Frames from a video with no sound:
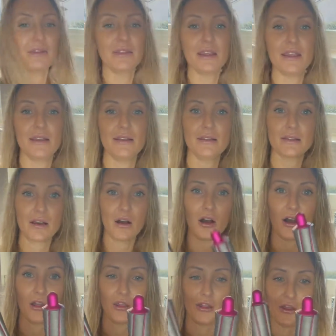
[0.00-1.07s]
these
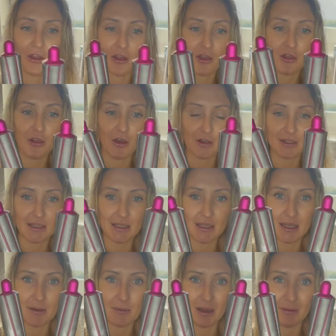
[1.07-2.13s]
are the
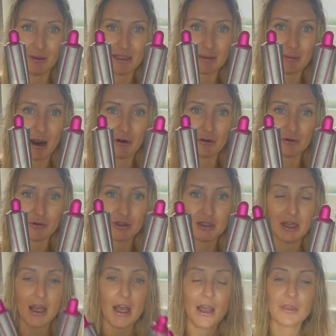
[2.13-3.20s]
30mm barrels.
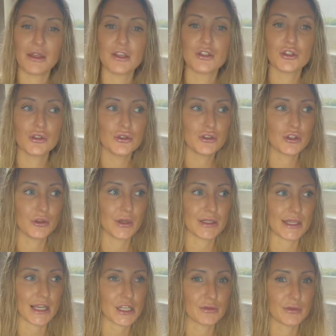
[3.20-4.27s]
They do
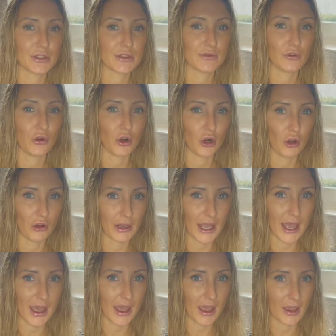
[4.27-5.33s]
attachments for longer
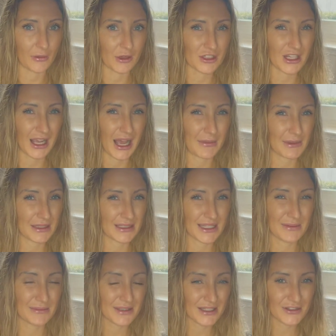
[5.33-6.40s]
hair, which I am
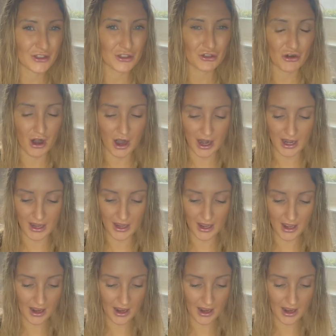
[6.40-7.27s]
tempted to try.